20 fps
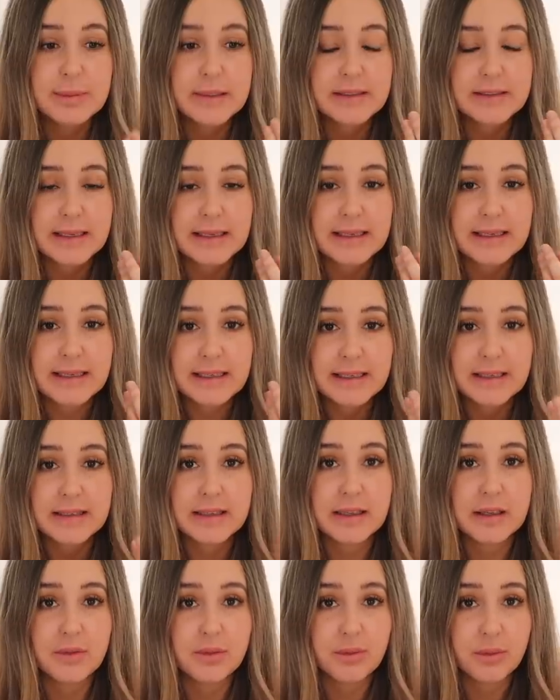because I eat it
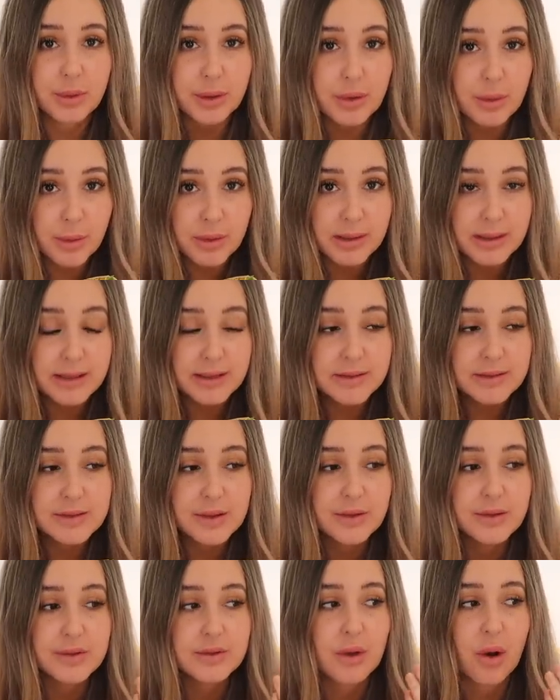like frequently.
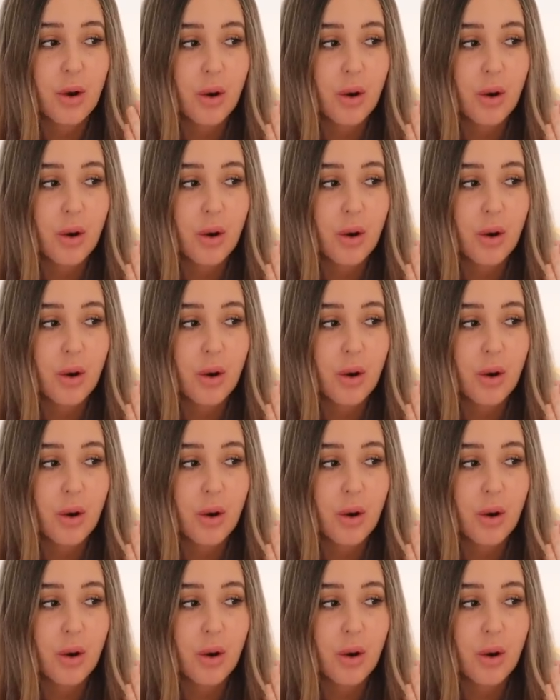So there's